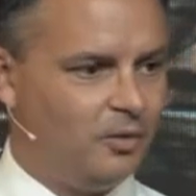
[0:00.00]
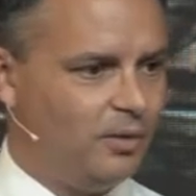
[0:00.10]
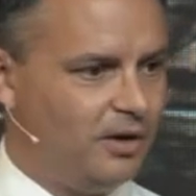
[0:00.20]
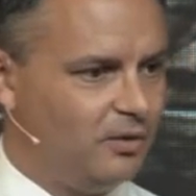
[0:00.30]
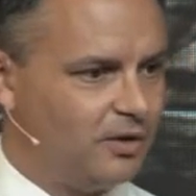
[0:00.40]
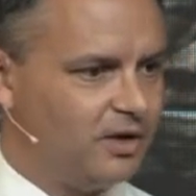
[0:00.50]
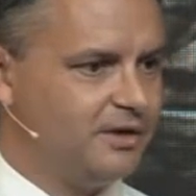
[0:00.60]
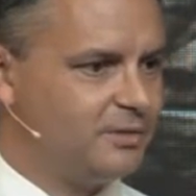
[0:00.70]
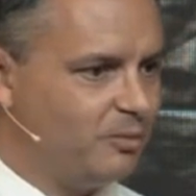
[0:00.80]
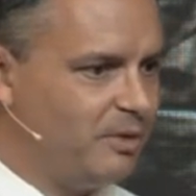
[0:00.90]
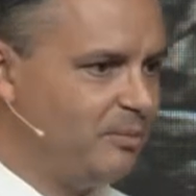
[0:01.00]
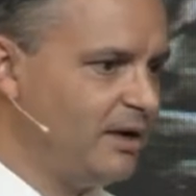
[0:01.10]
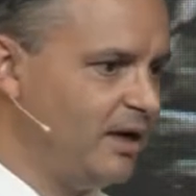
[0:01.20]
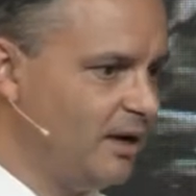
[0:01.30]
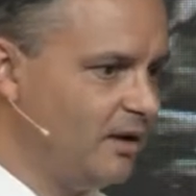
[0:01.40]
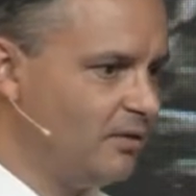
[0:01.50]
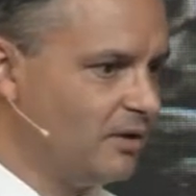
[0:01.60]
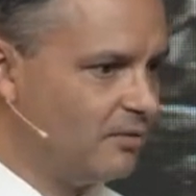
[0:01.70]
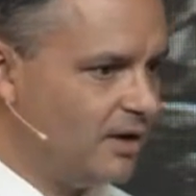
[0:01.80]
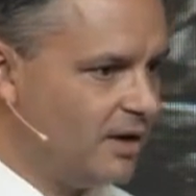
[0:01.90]
where your kids will be playing on
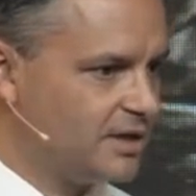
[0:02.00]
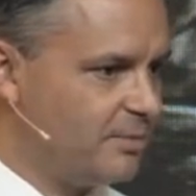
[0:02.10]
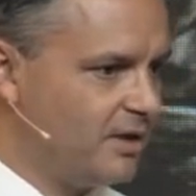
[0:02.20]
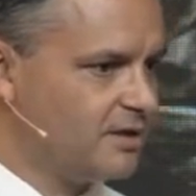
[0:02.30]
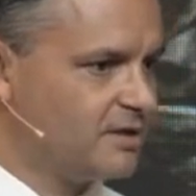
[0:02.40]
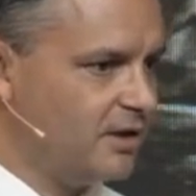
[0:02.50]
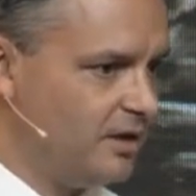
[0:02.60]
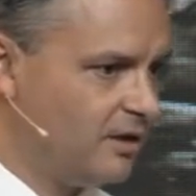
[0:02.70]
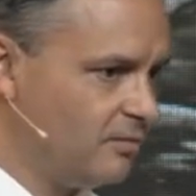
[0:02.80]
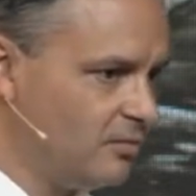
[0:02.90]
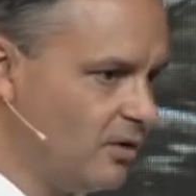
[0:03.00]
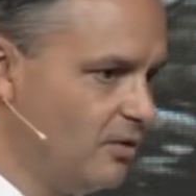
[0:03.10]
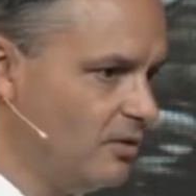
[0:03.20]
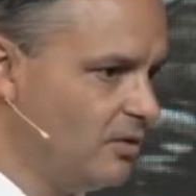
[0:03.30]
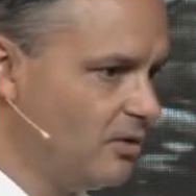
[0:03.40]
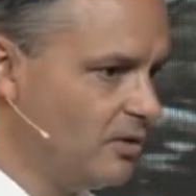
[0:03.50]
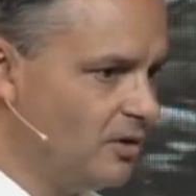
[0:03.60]
the grass by the side of the road